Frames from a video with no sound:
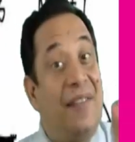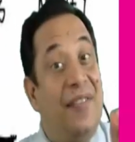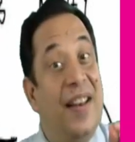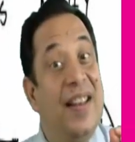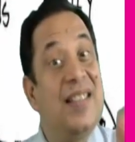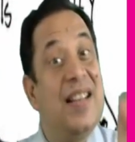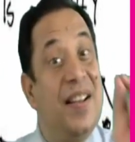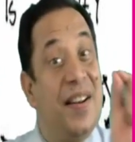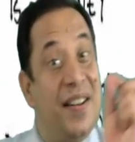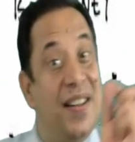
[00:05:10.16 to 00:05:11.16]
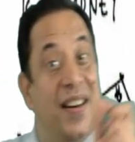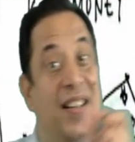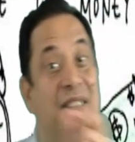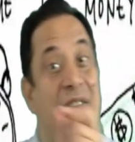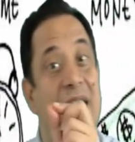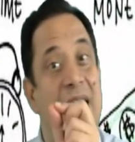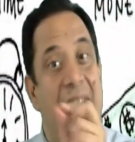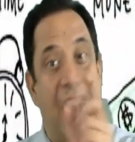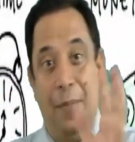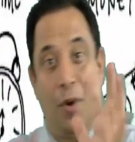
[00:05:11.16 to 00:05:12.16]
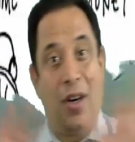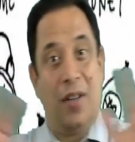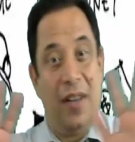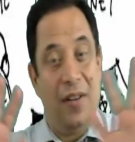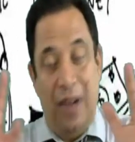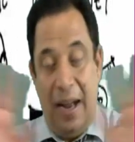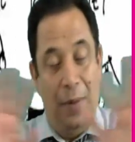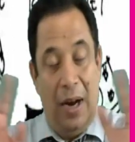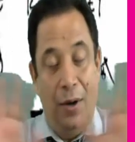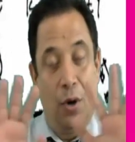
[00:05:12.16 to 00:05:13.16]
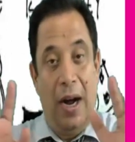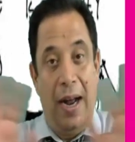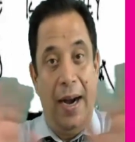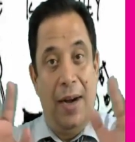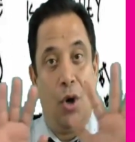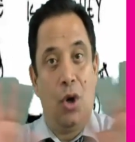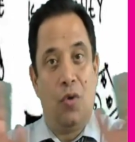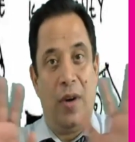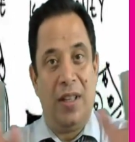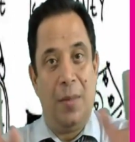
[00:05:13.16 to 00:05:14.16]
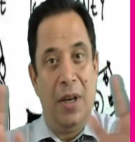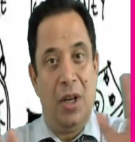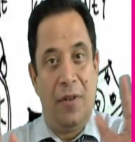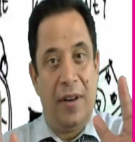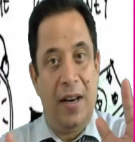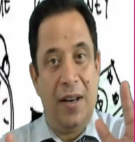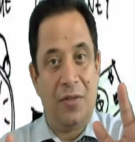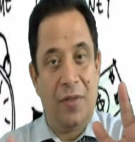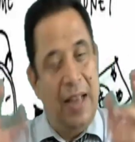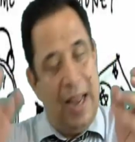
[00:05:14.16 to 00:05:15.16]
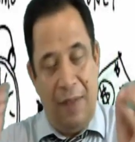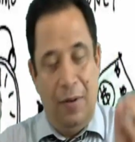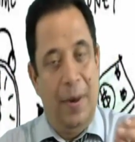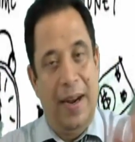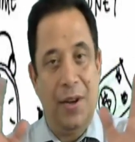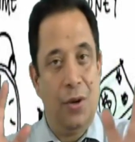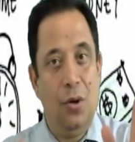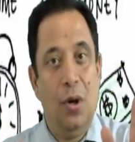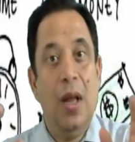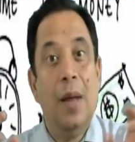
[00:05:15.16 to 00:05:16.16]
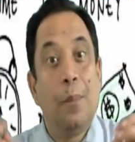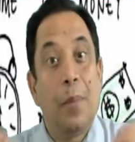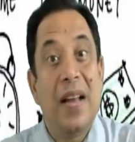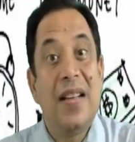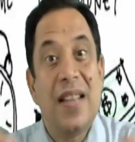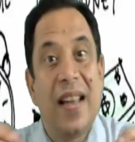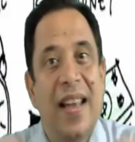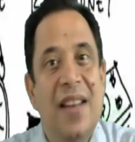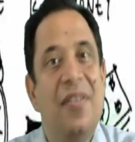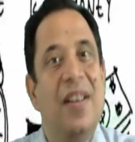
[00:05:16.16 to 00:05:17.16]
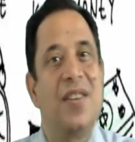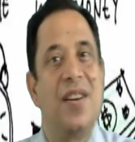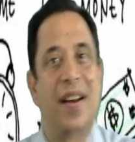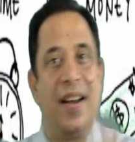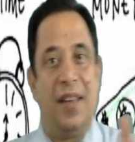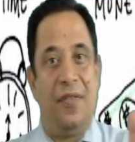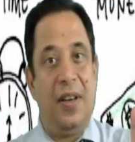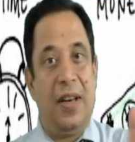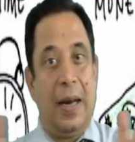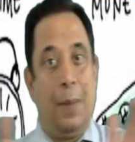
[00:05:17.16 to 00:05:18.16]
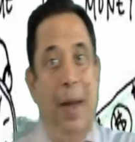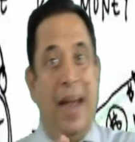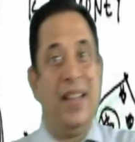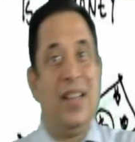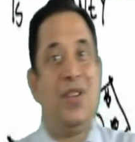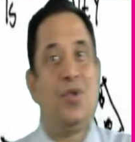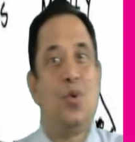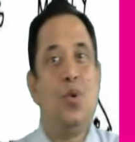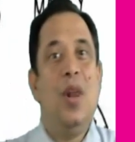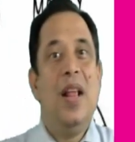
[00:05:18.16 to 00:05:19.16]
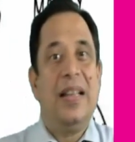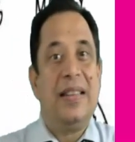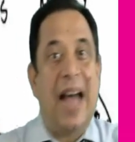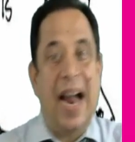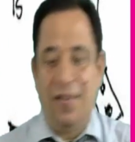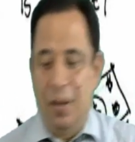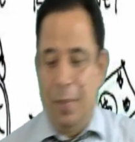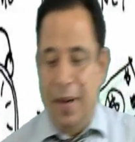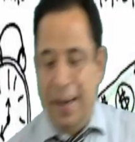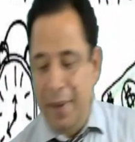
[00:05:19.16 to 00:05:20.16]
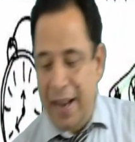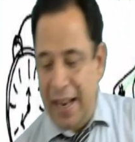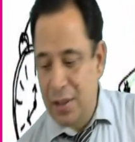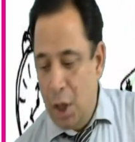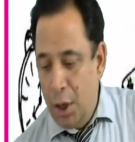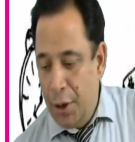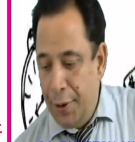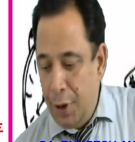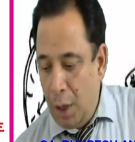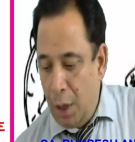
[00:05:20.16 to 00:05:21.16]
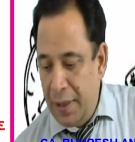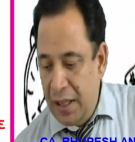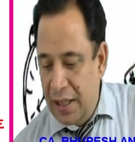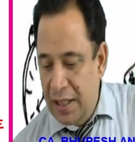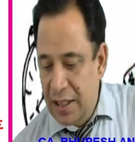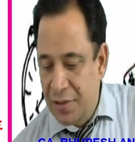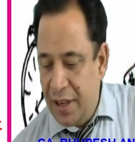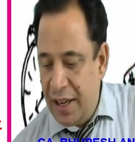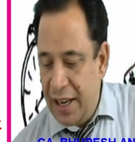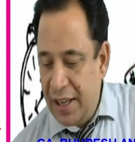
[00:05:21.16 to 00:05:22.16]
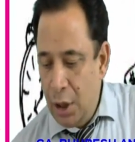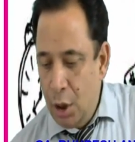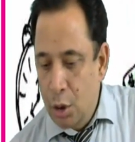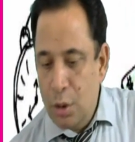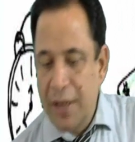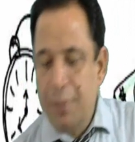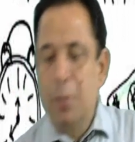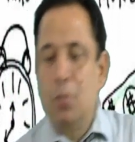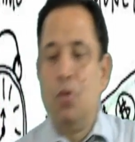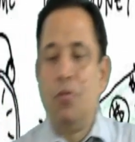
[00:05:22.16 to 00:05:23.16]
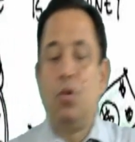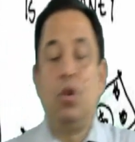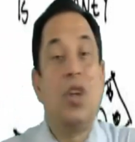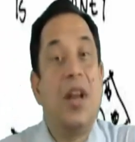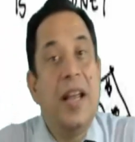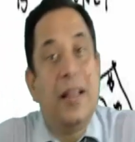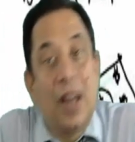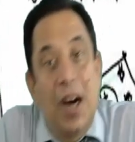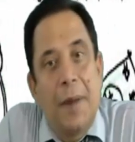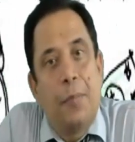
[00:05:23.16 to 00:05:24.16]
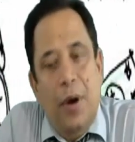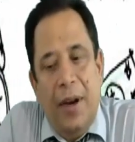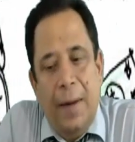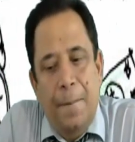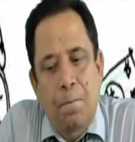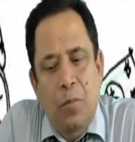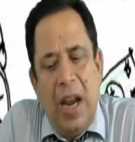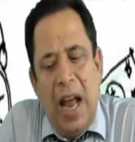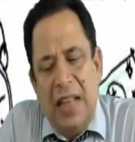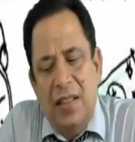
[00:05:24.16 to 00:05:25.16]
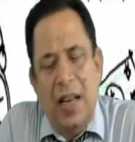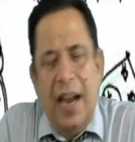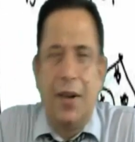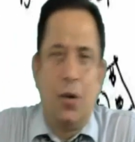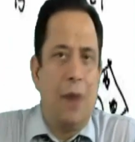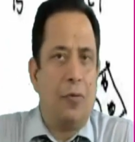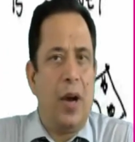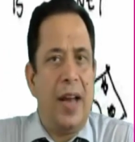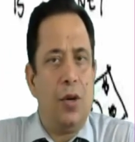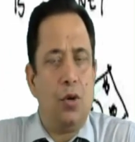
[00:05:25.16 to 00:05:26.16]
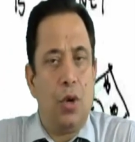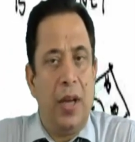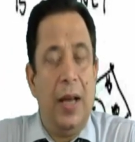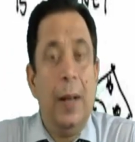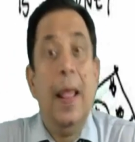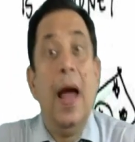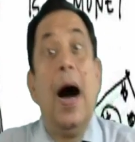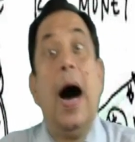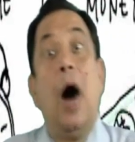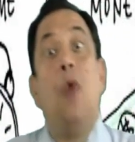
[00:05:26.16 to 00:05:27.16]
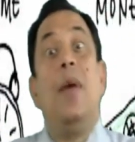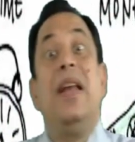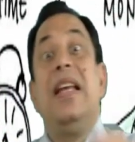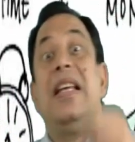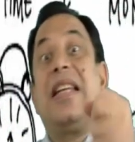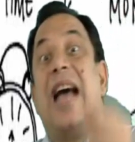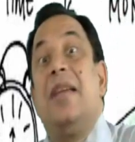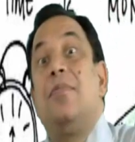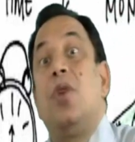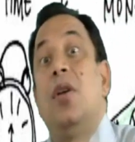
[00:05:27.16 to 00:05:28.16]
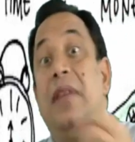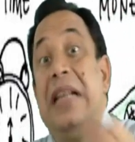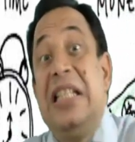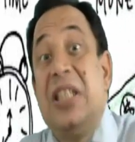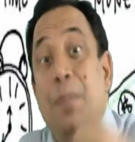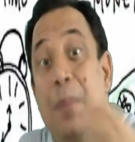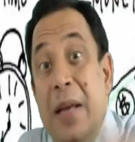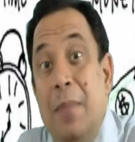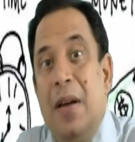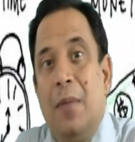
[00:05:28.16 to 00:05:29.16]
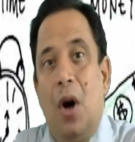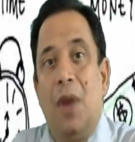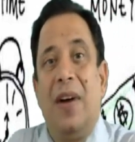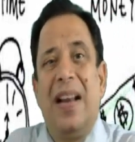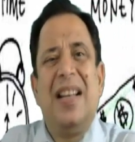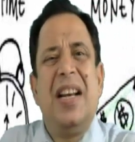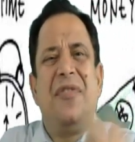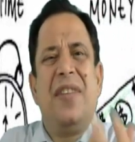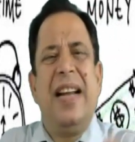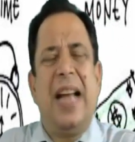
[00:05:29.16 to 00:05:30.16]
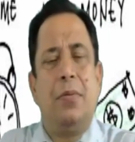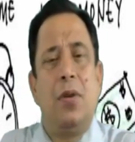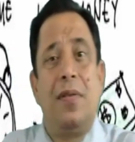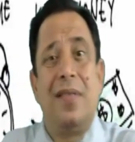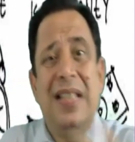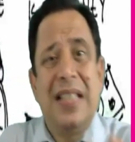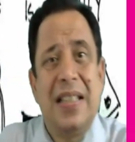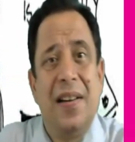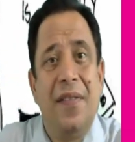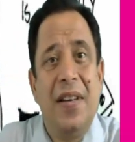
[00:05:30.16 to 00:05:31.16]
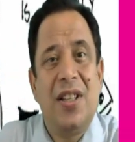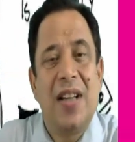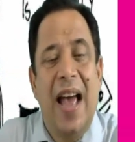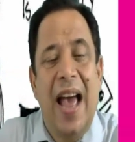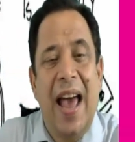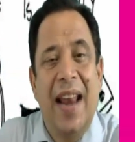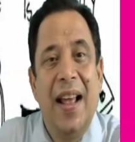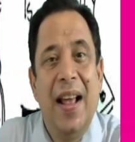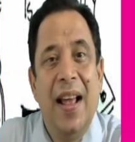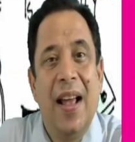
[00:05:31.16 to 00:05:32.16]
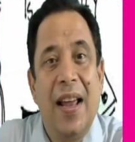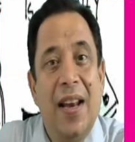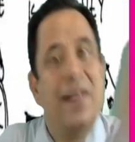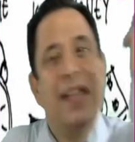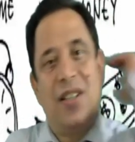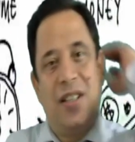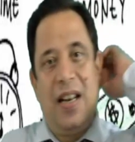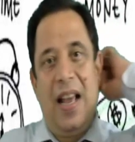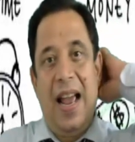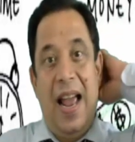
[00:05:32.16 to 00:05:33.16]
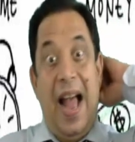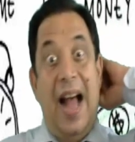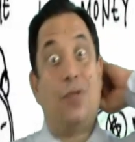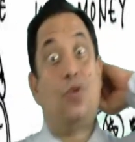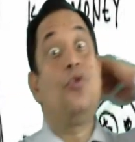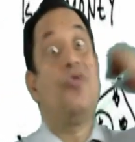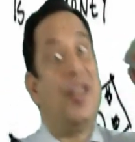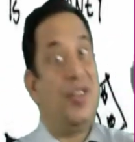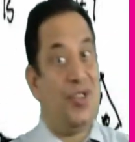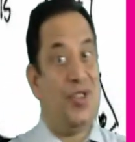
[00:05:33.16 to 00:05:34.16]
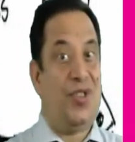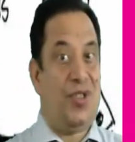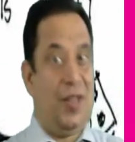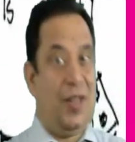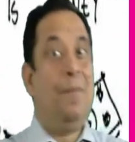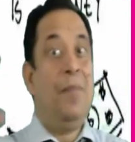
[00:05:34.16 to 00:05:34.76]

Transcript: One is real risk free. I am not aware. I don't know what is the meaning of real risk free. I will be telling you. Plus inflation rate. If we combine these two, that will be named as nominal risk free rate. So let me move to third point. The last slide you have to write on today. How many types of risk premium, or what are the different types of risk which an investor has to face?